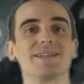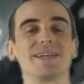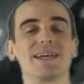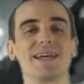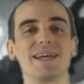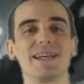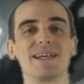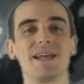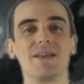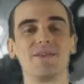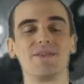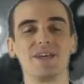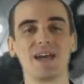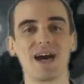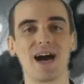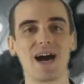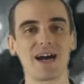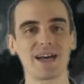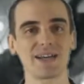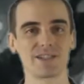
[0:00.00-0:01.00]
prompting
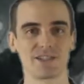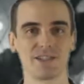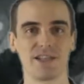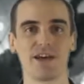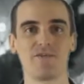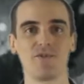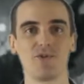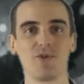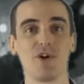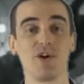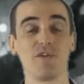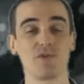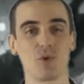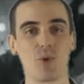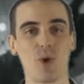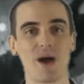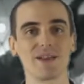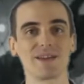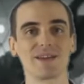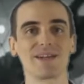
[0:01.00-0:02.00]
Wesker to make swift
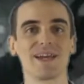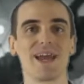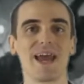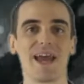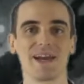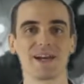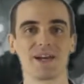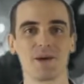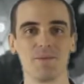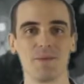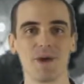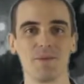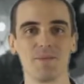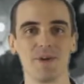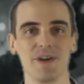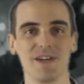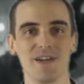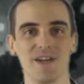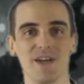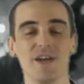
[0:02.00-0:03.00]
work of them before
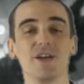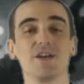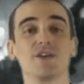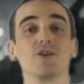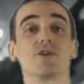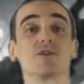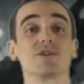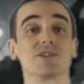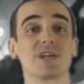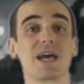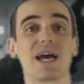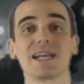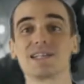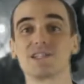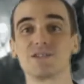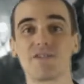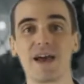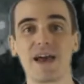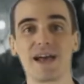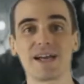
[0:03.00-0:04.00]
Bert and Albert are left to